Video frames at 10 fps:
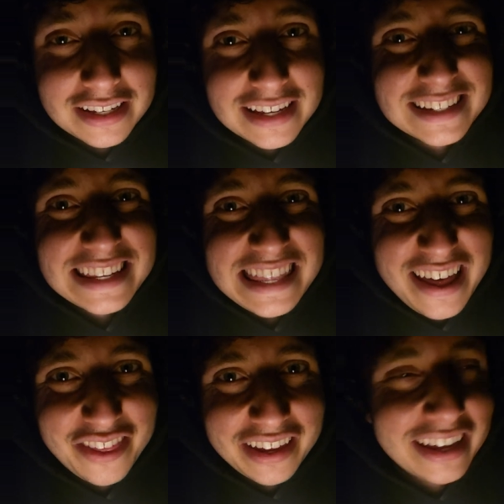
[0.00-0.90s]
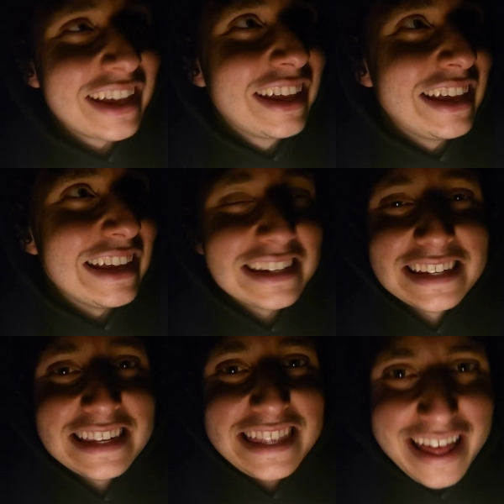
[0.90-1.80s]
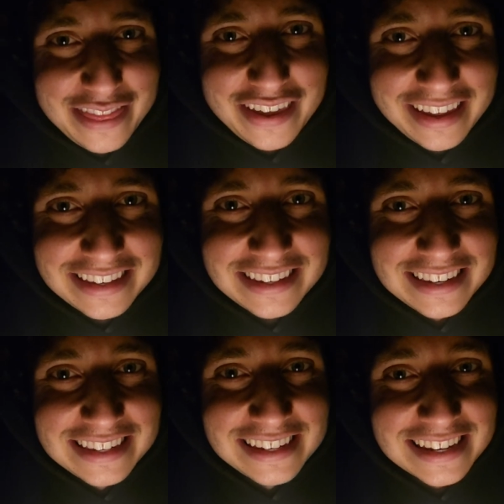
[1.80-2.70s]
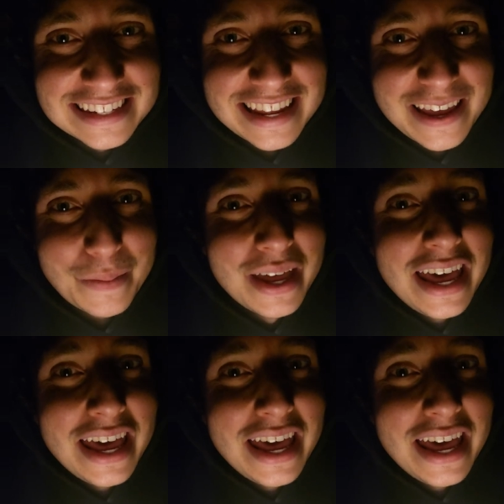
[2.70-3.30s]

He has nothing. He has nothing to his name.